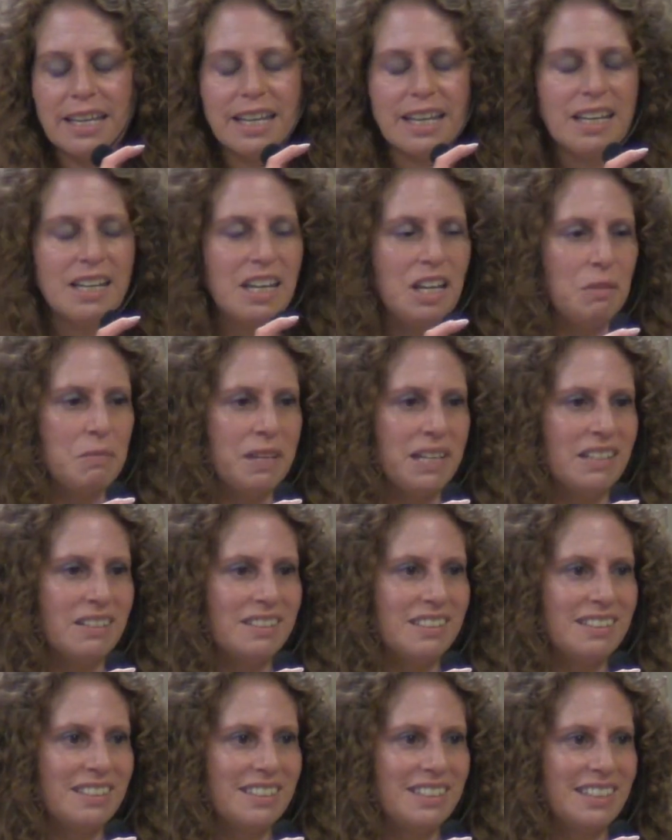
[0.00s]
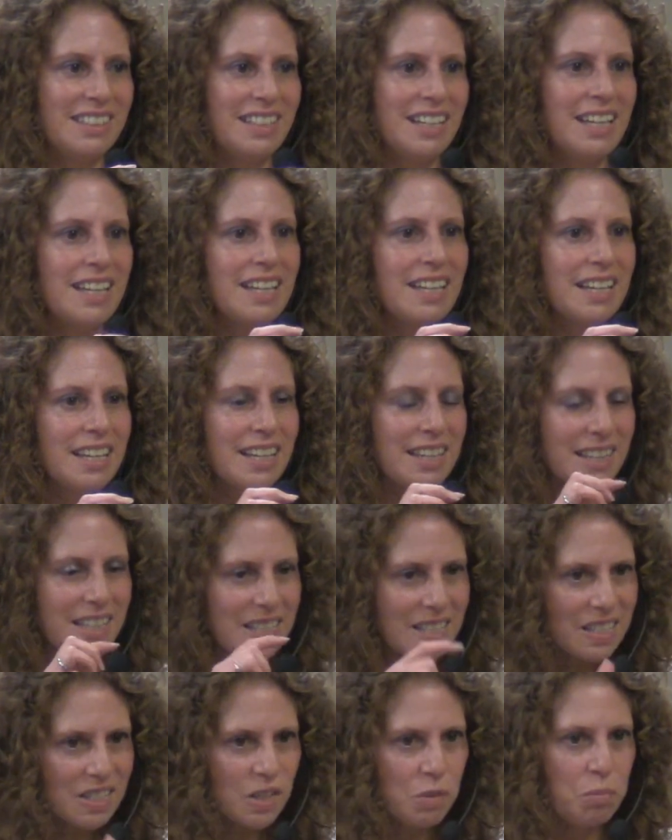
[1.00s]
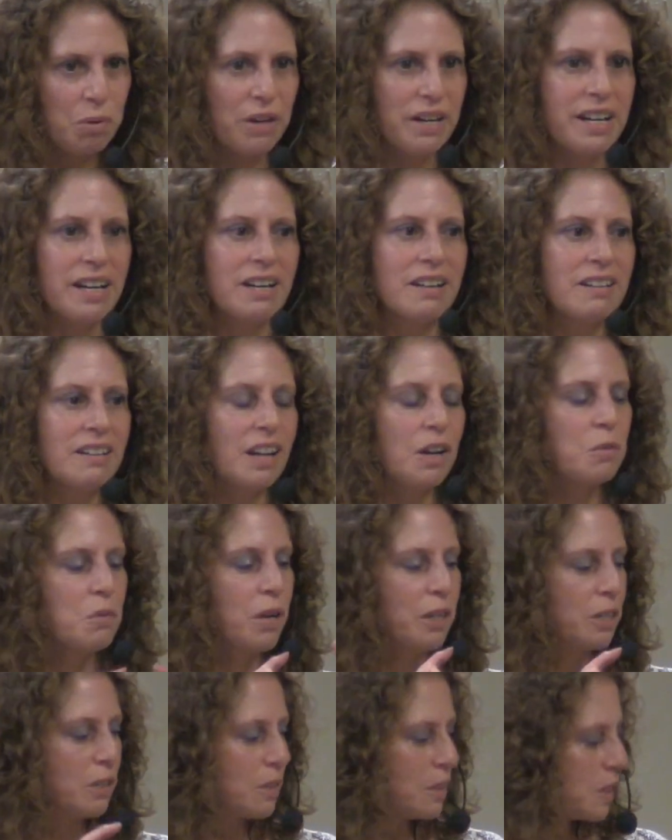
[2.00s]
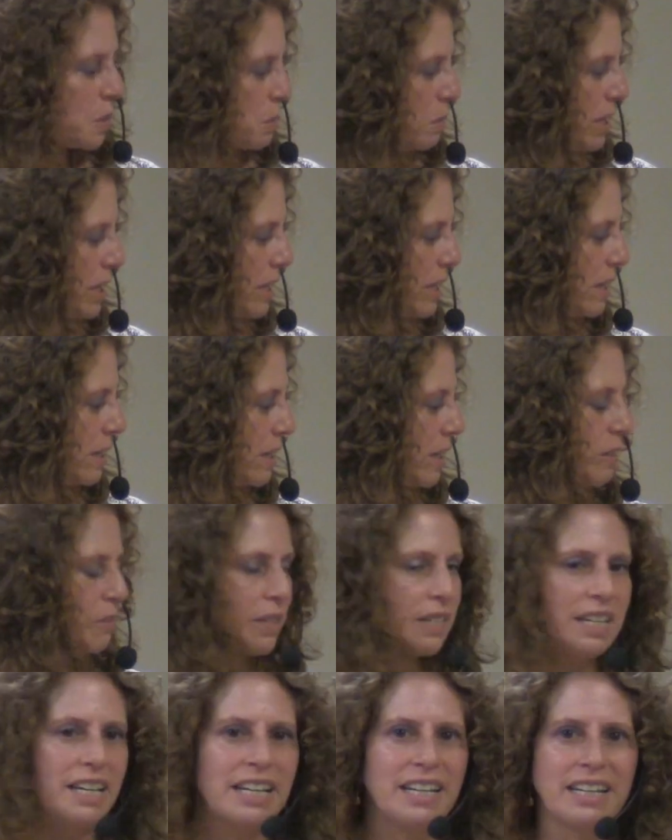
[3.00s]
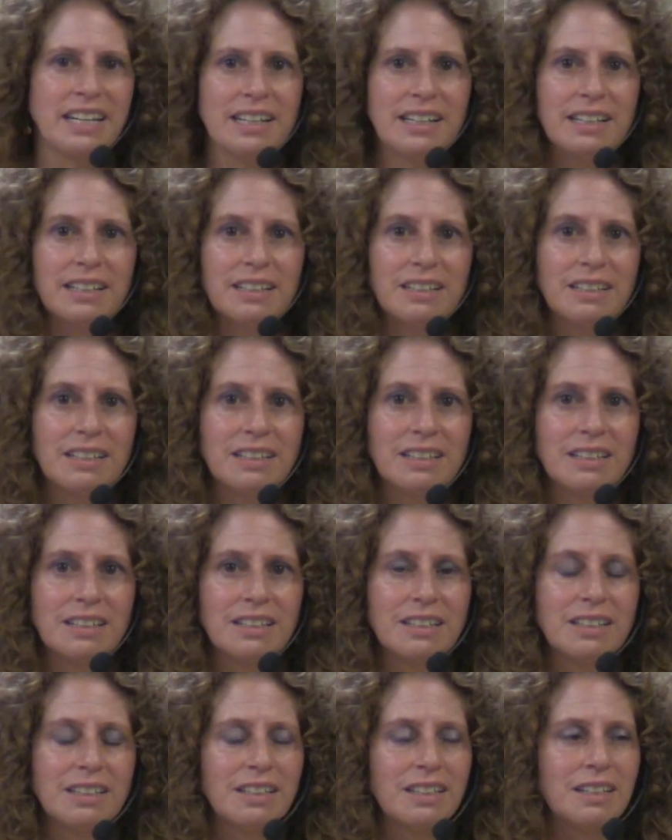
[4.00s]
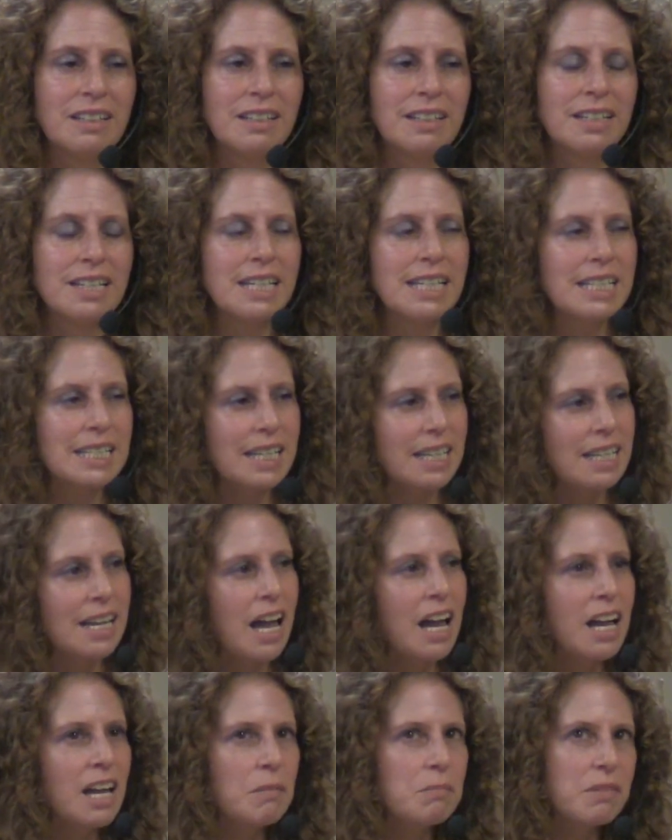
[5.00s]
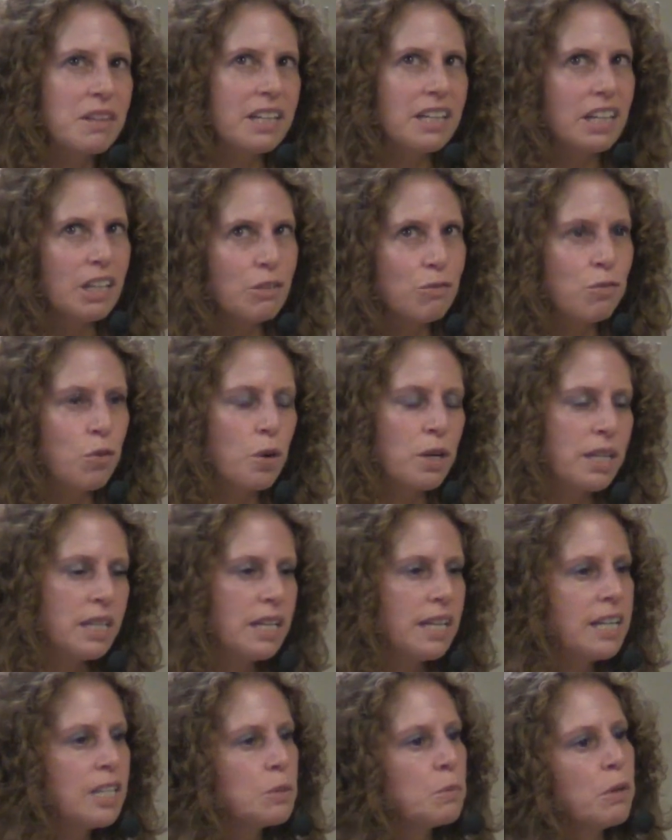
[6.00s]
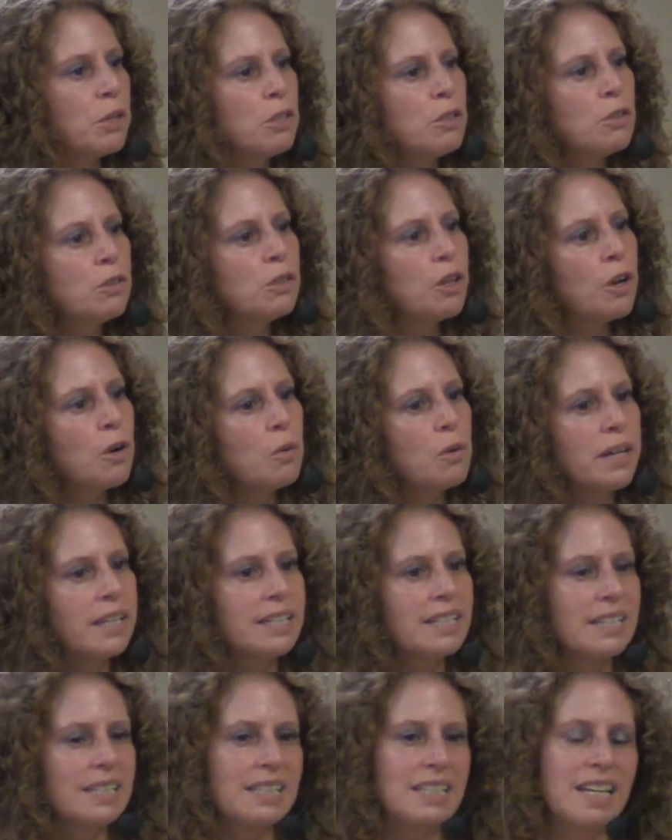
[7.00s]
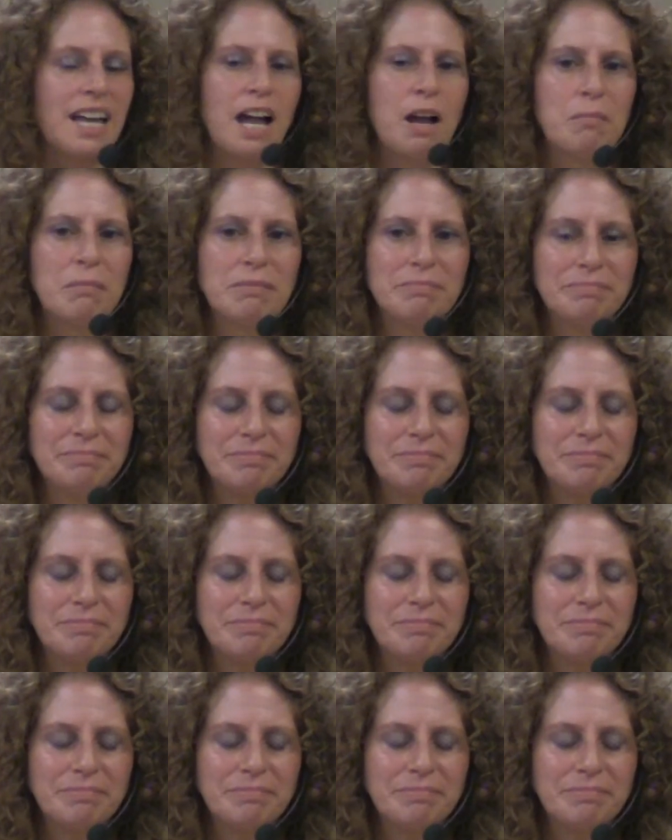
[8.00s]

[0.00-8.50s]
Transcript: an email. This is a prayer. I want you to speak it every day. He said, I'm thinking 40 days, but you'll know when to stop.